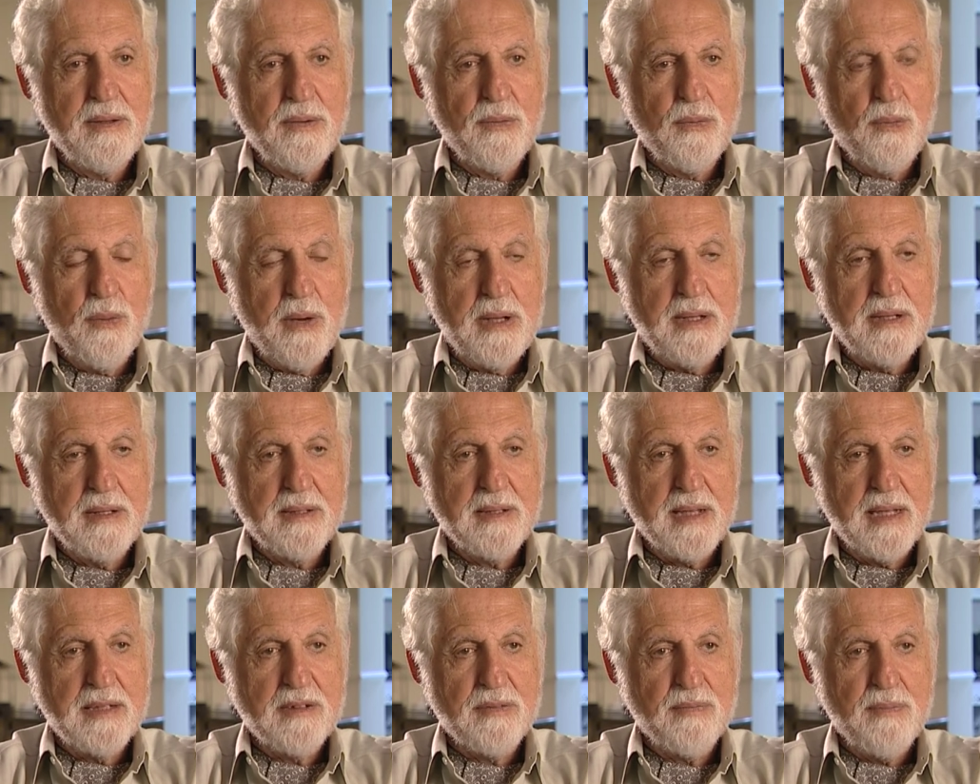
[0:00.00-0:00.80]
when
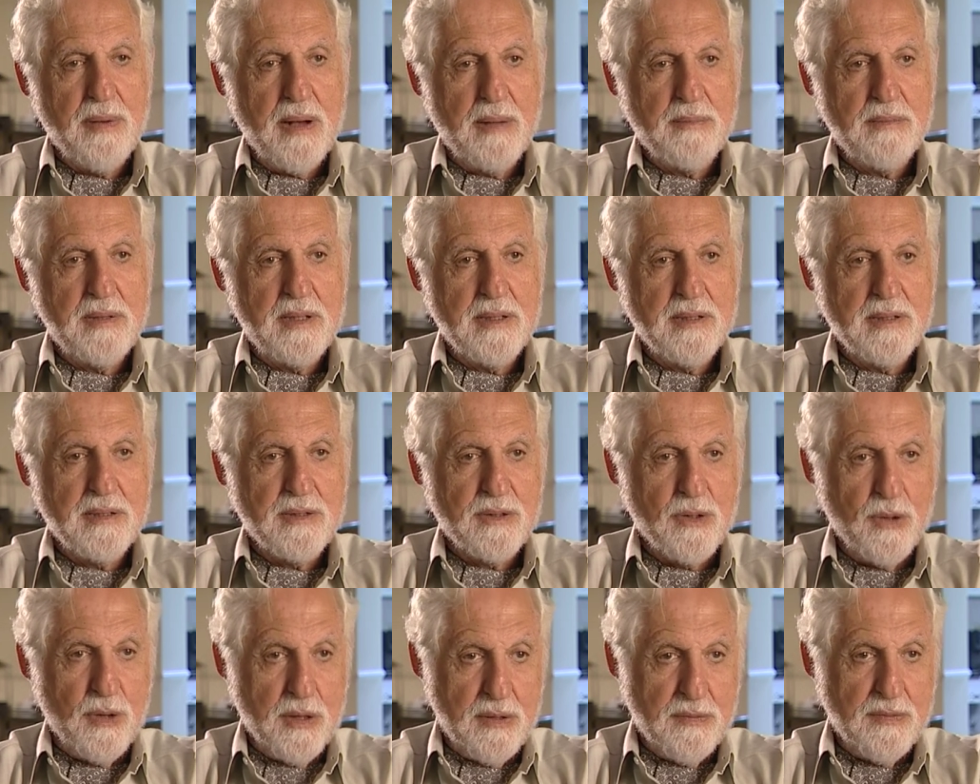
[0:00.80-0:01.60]
it gets
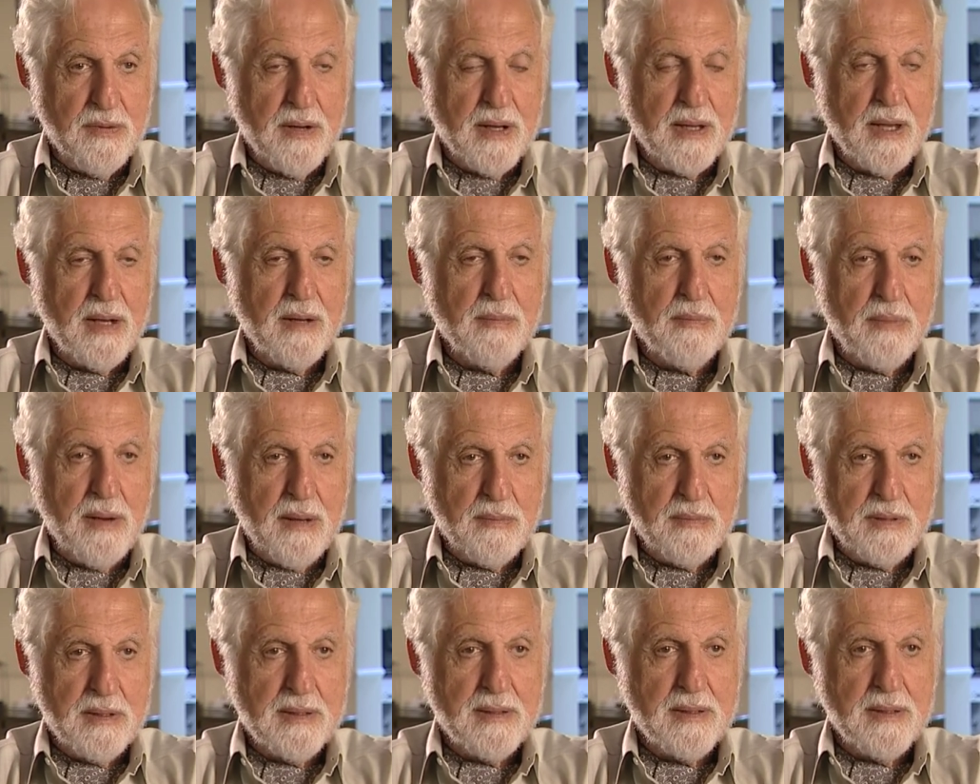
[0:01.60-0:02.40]
published, or if I get a
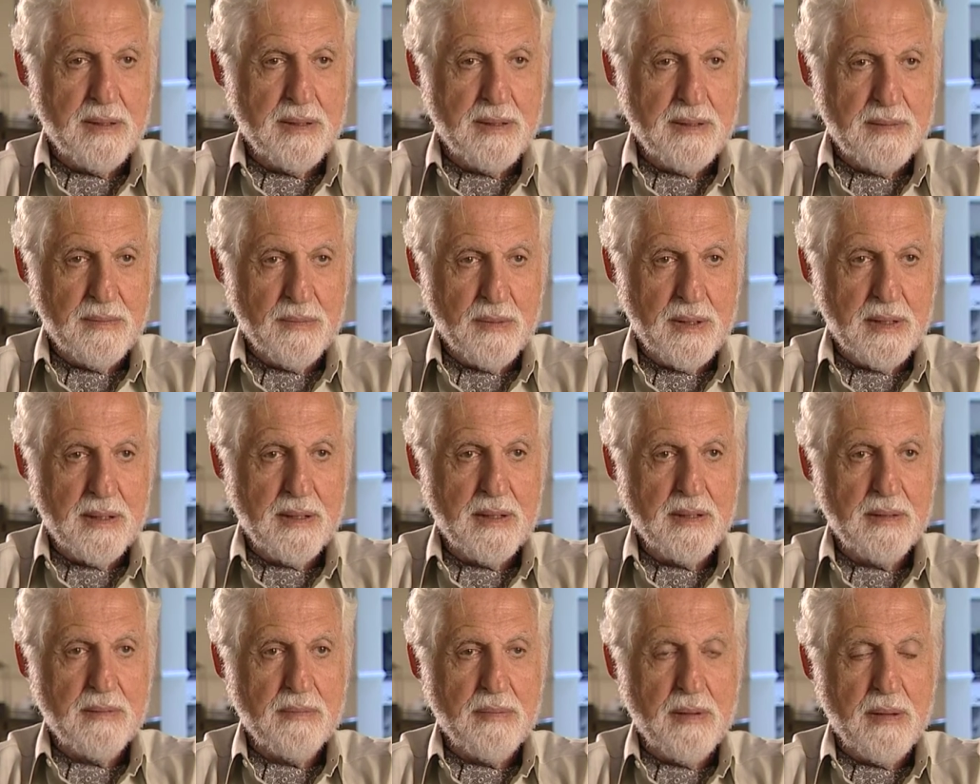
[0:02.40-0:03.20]
publisher, and when
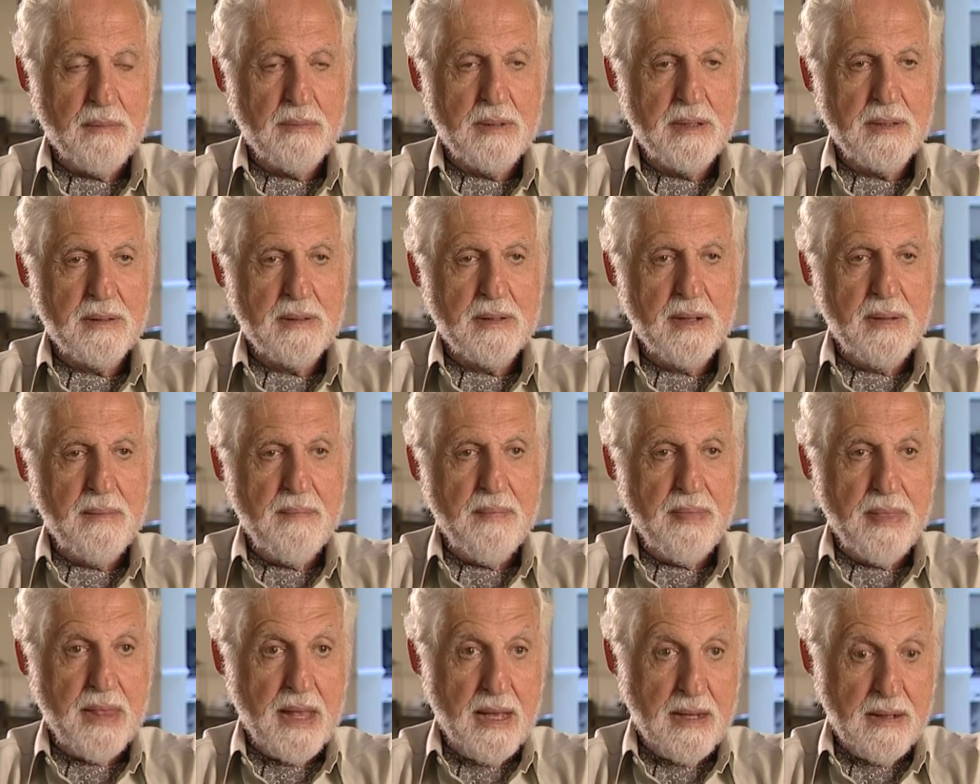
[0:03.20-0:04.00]
it gets published.
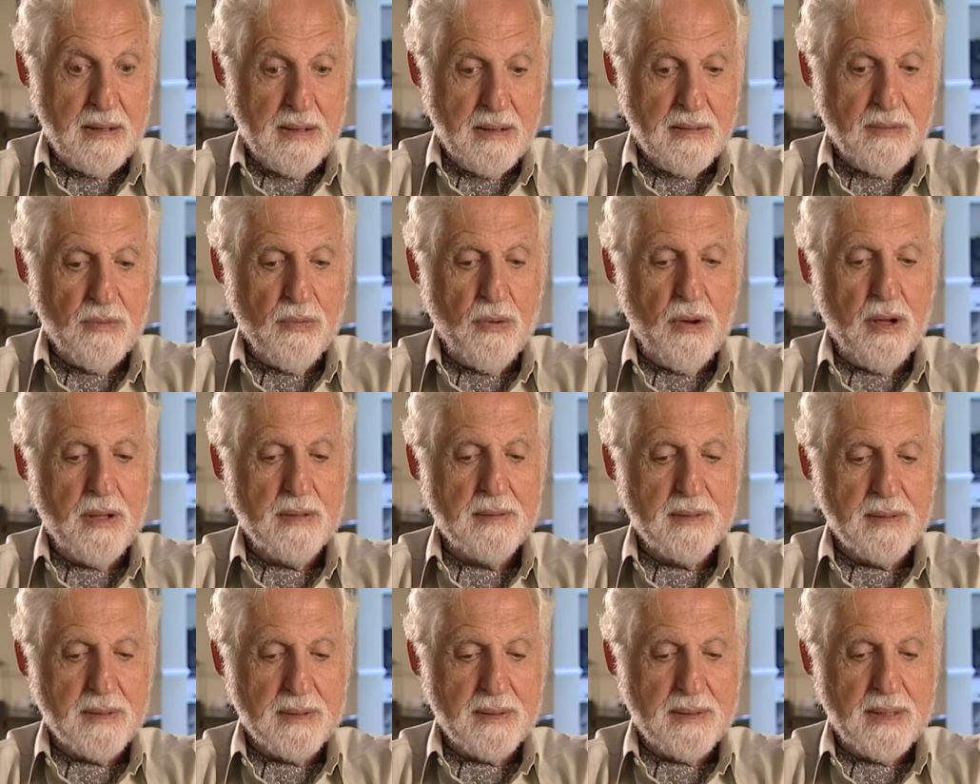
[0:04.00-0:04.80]
And it
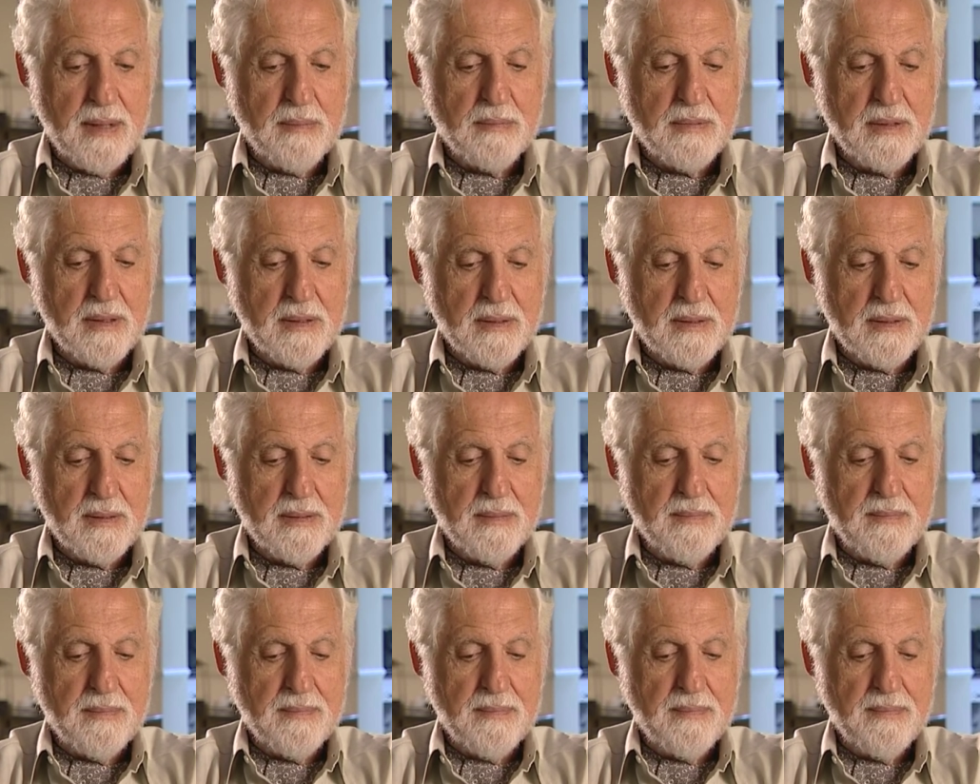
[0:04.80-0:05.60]
was accepted
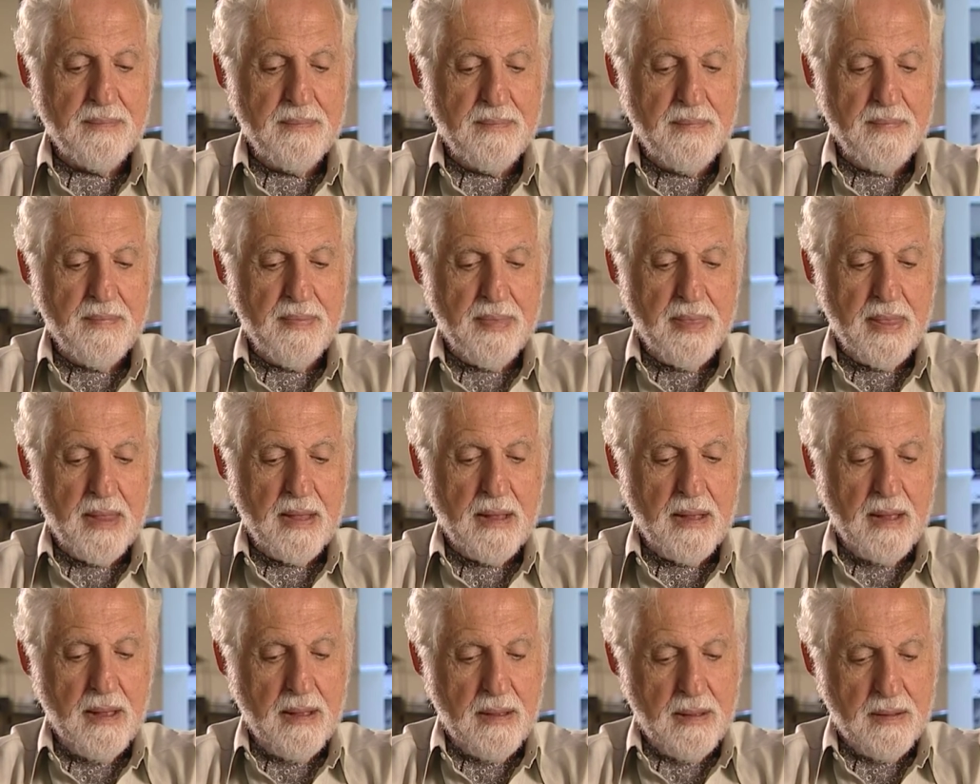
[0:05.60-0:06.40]

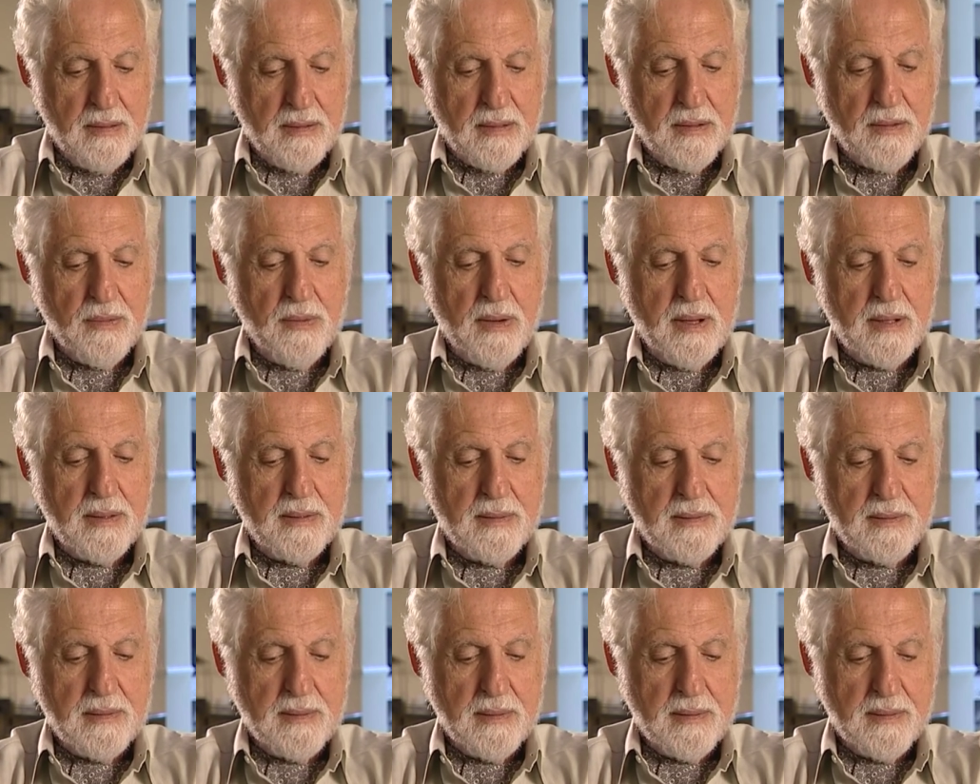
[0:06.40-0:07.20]
uh, quite
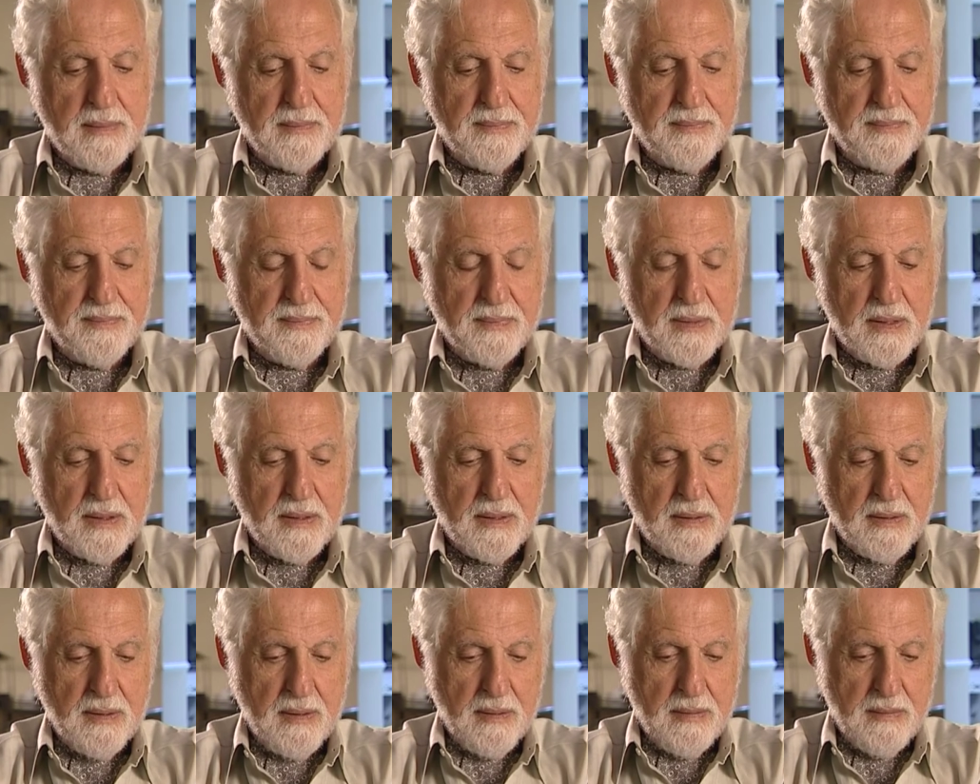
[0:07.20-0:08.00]
uh,
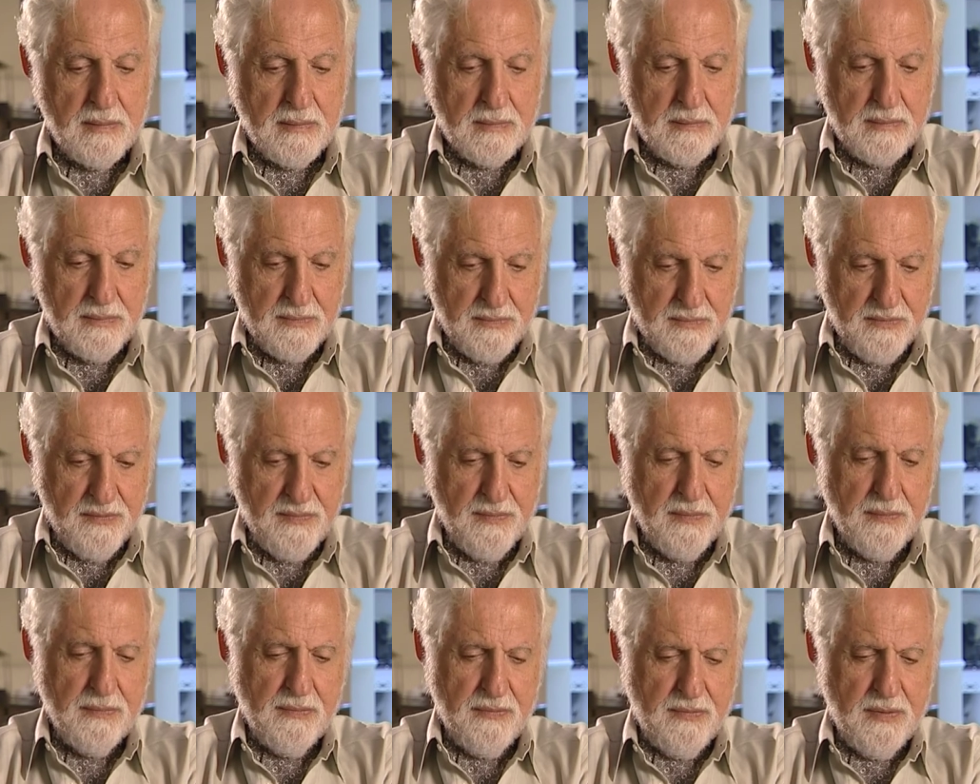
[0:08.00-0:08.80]

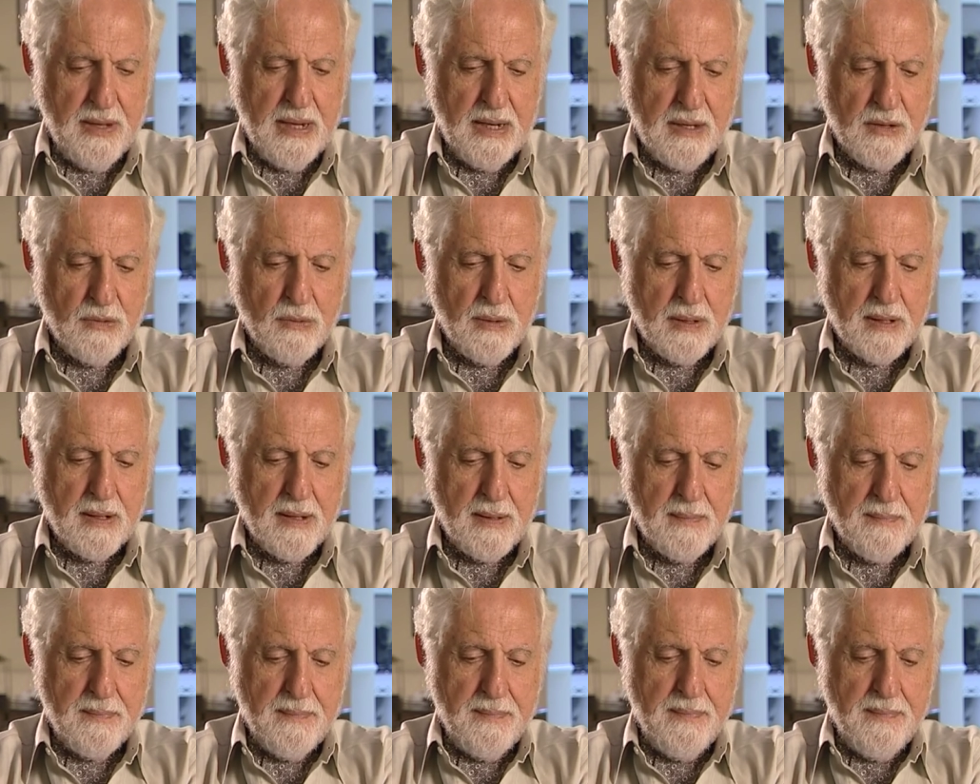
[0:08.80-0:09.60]
fairly quickly.